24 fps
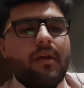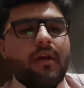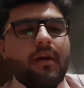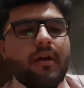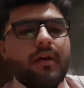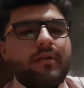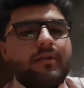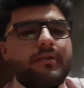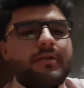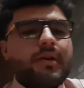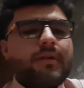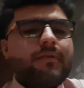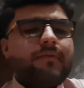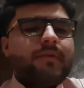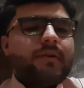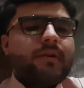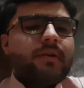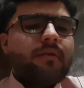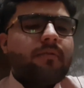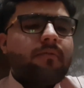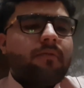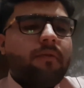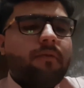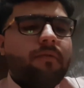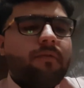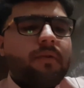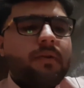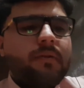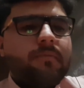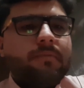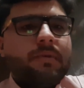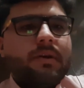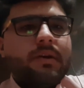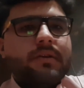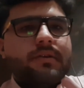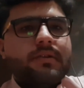another video we will
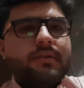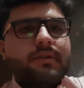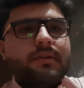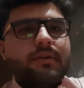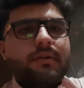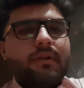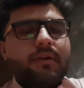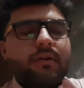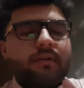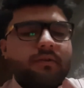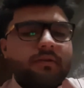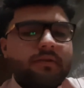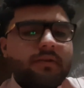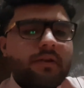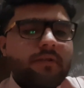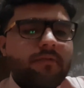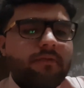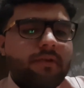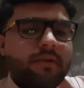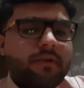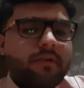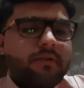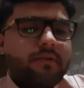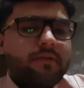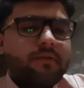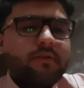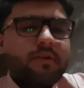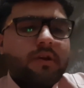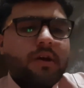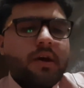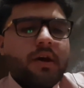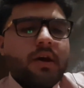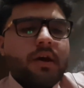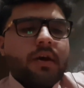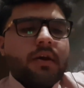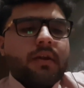meet in another video.
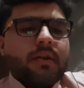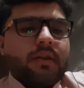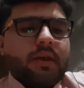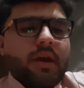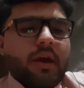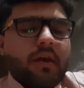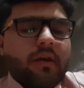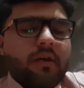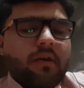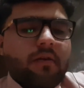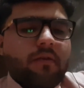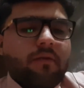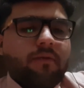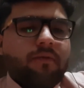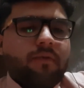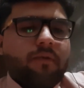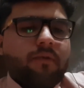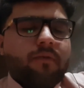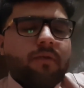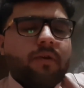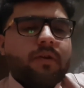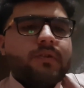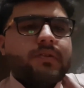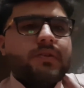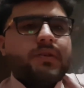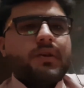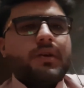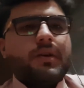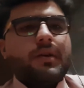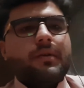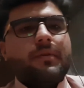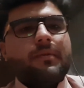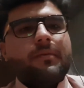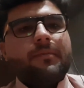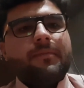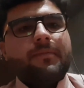Thank you for
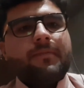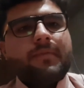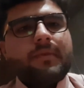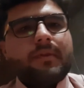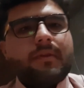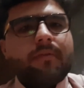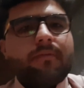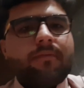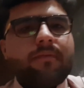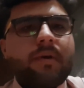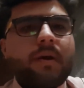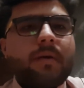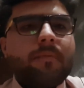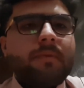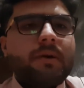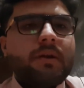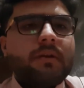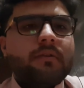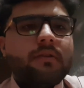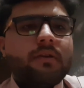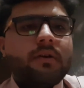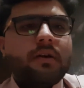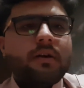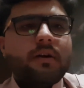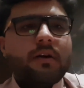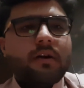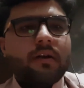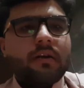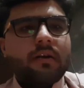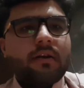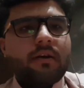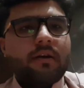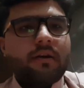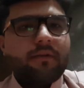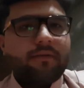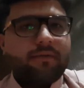watching. Fi amanillah.
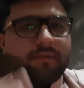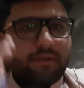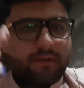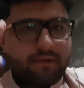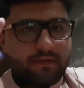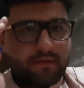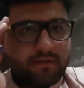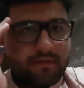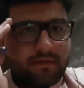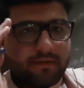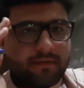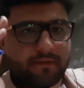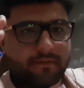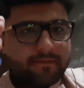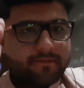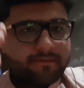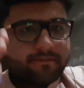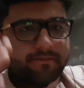Allah Hafiz.